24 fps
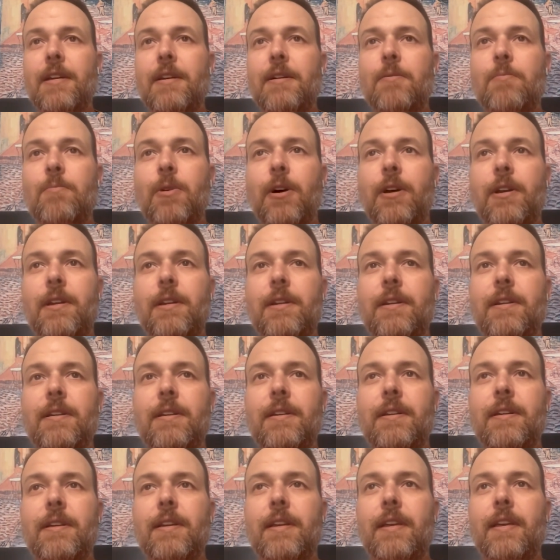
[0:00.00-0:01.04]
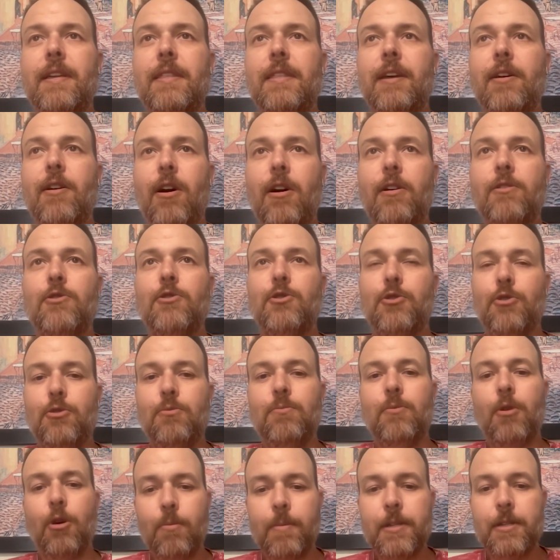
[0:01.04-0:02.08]
but it, there are true
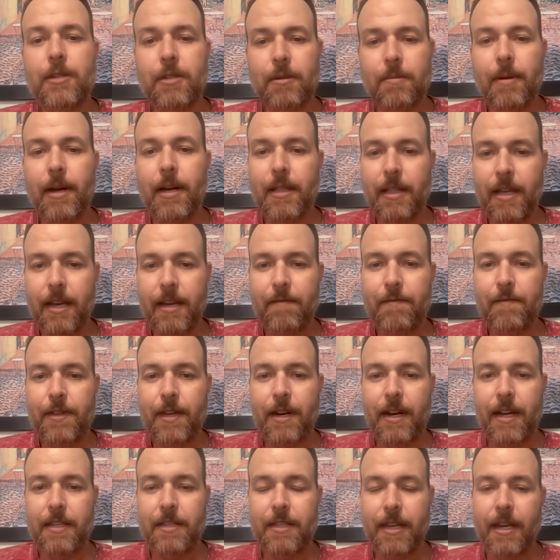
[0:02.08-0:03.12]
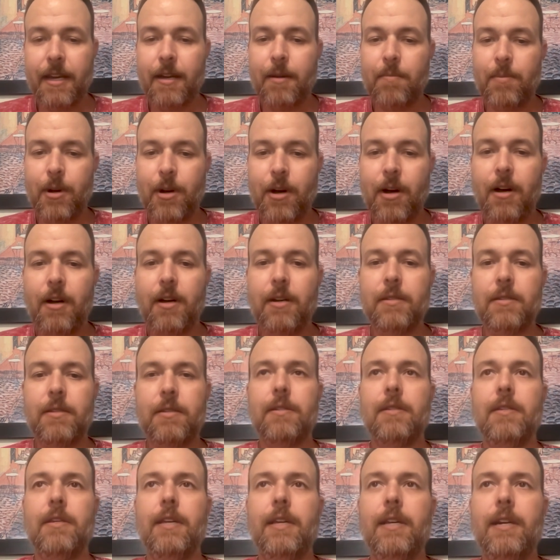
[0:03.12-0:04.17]
moments in my life that I take a
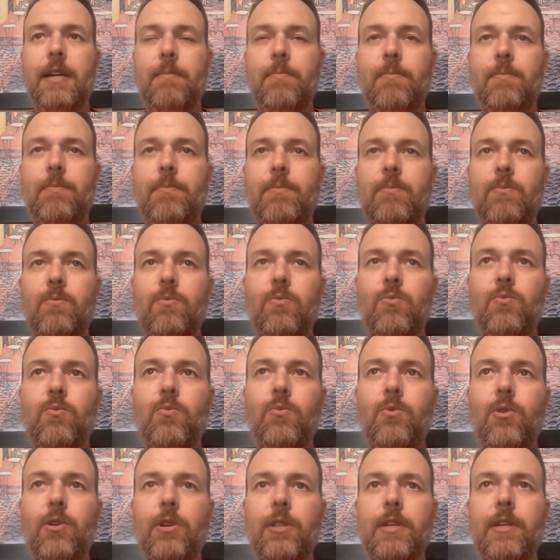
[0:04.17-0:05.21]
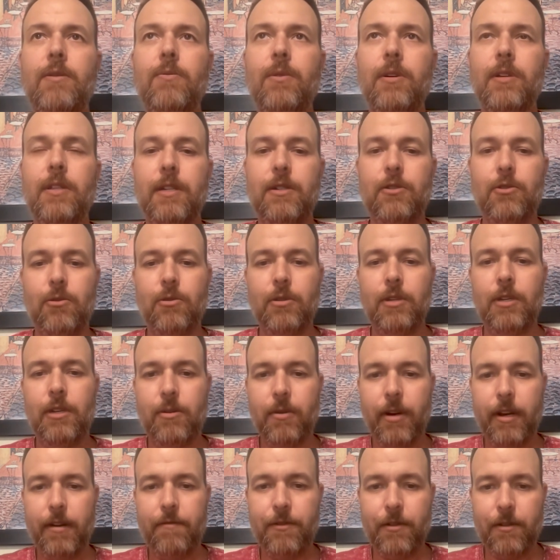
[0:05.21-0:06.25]
pause, and I'm mm. really, really, truly
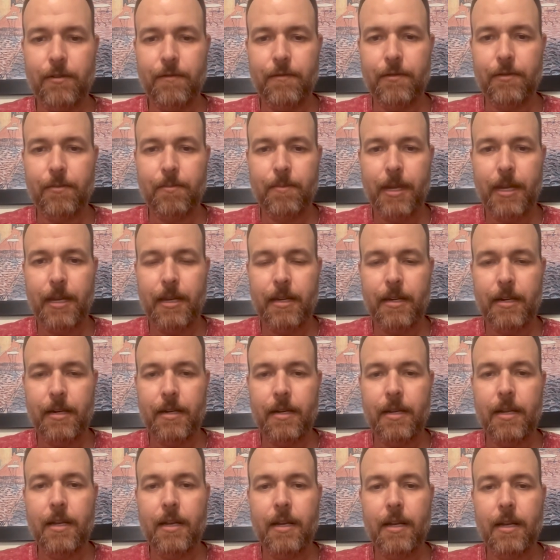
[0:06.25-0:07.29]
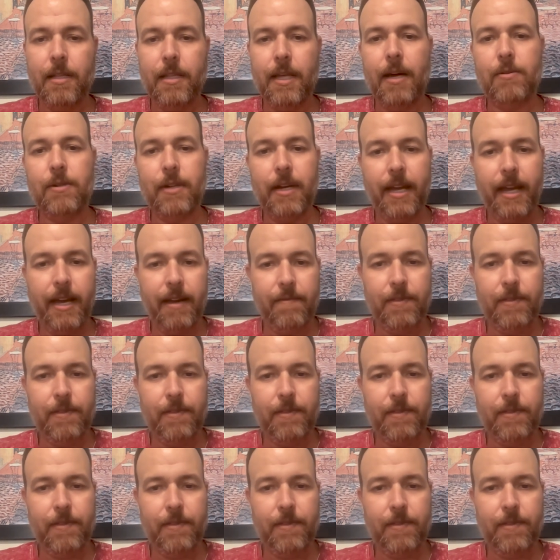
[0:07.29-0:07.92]
grateful for being allowed to have